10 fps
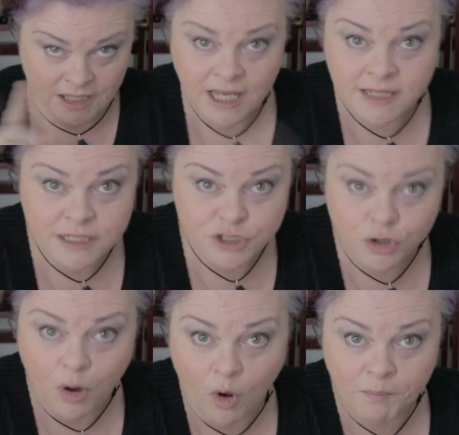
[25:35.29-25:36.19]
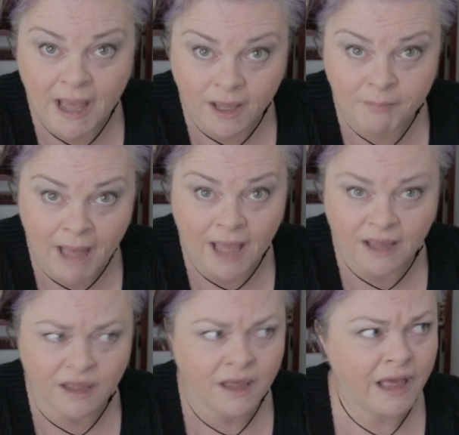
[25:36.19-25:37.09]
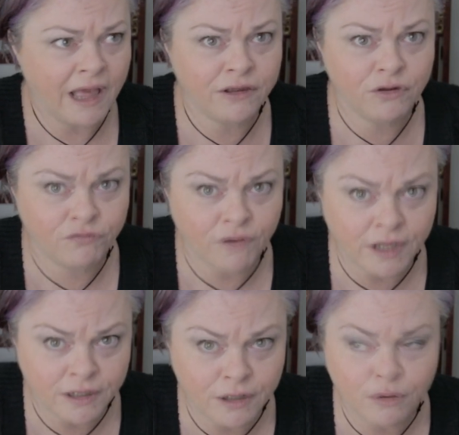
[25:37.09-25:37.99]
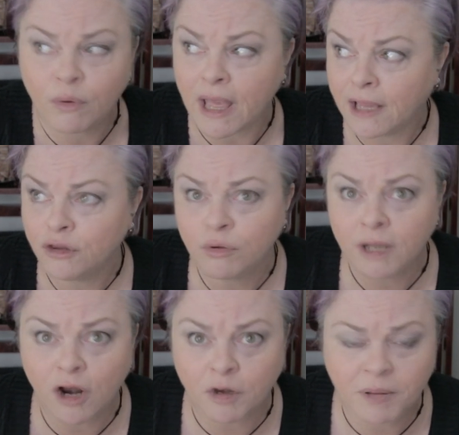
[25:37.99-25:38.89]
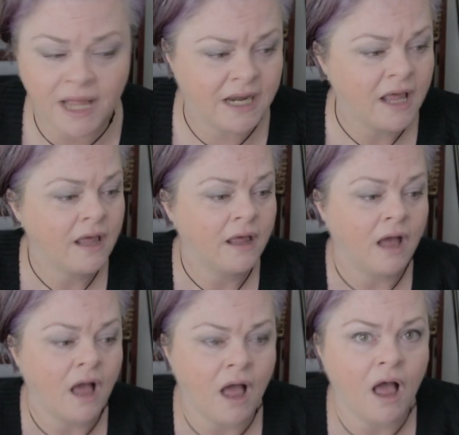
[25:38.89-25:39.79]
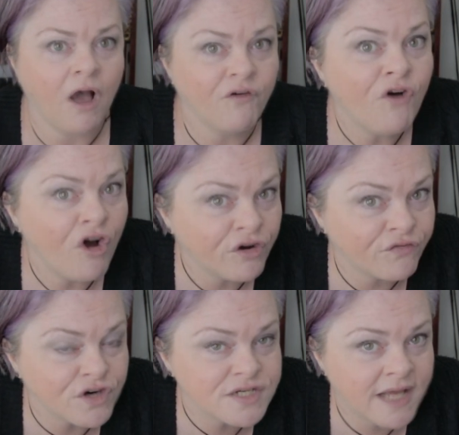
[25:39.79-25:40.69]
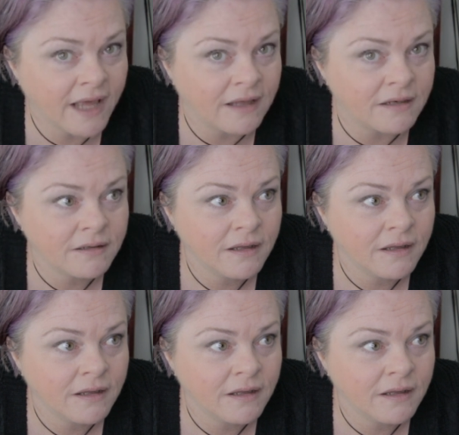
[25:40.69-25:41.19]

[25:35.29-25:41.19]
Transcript: He tells you go home, pack a bag, and you fucking do, and you get on a plane on your first date.